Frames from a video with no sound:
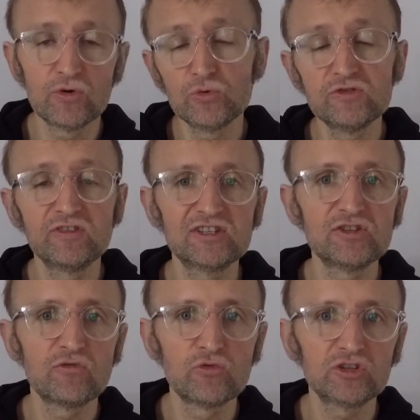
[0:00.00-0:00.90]

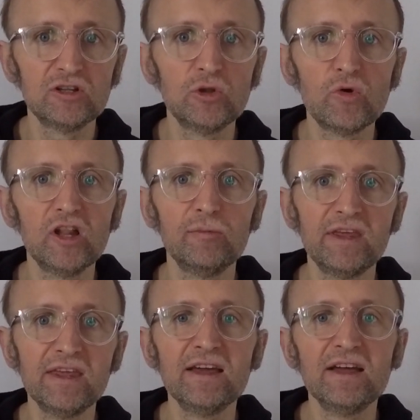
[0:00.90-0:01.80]
University of Waterloo will
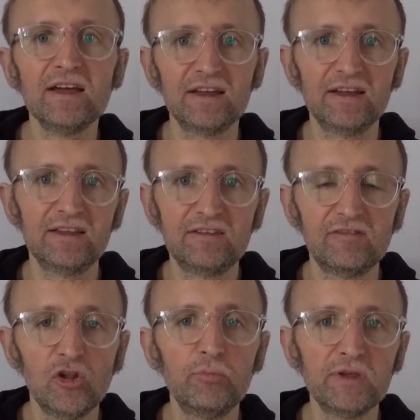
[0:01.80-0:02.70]
be
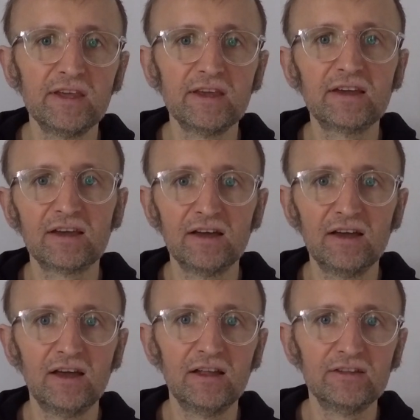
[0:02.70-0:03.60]
developing
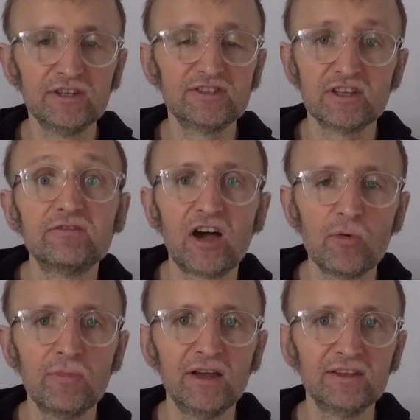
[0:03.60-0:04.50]
this
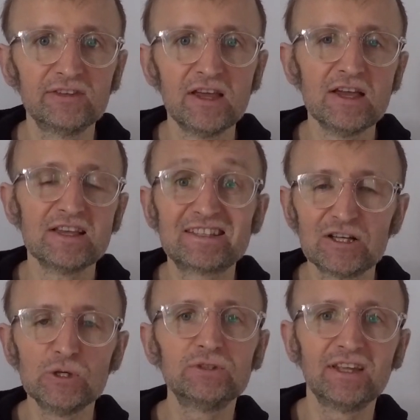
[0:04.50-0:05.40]
environment
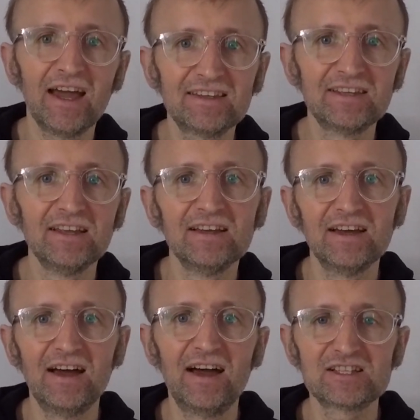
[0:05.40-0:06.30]
so that
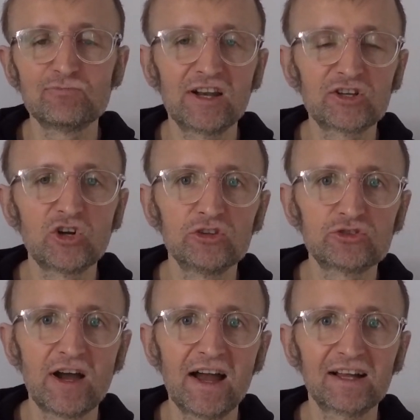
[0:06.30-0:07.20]
smart
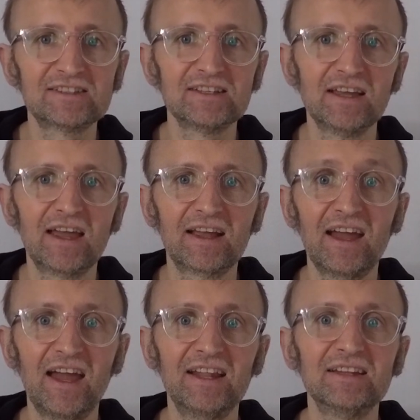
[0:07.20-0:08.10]
contracts
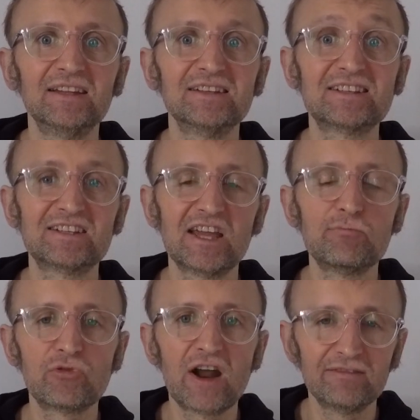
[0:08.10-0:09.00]
can stay
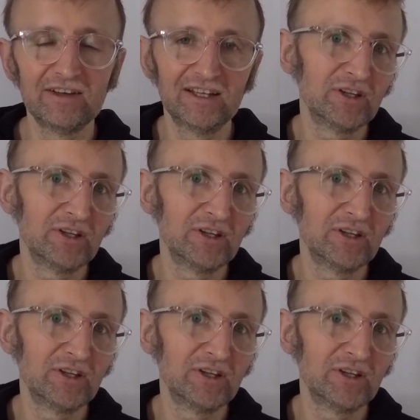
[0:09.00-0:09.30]
private.